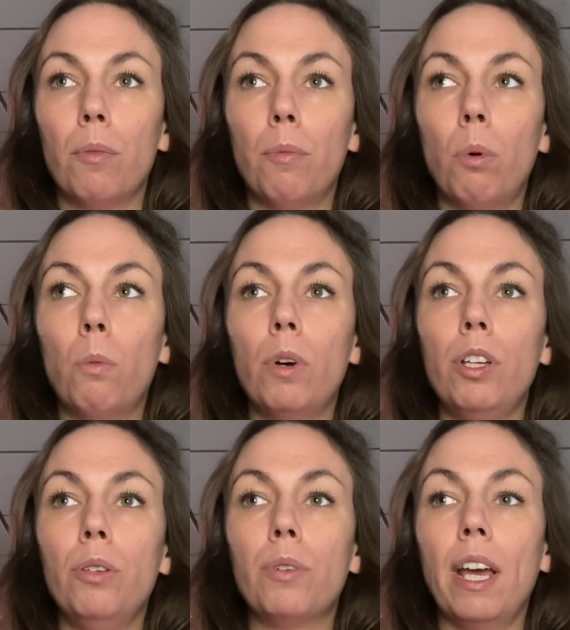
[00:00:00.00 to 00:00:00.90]
But what
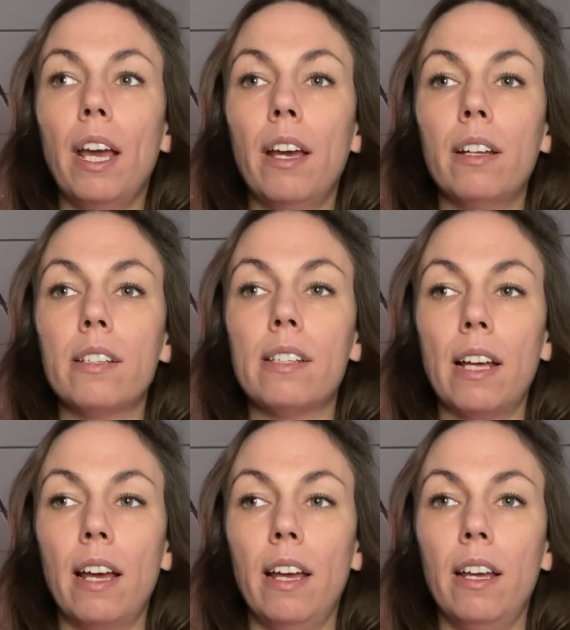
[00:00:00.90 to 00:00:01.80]
you can
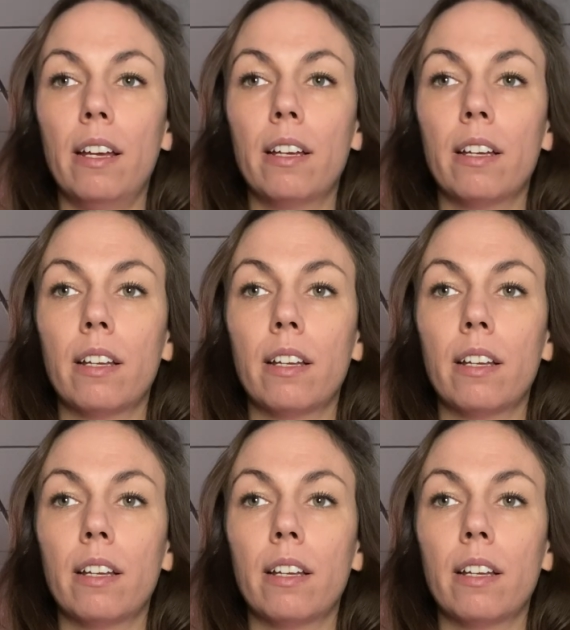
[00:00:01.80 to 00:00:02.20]
say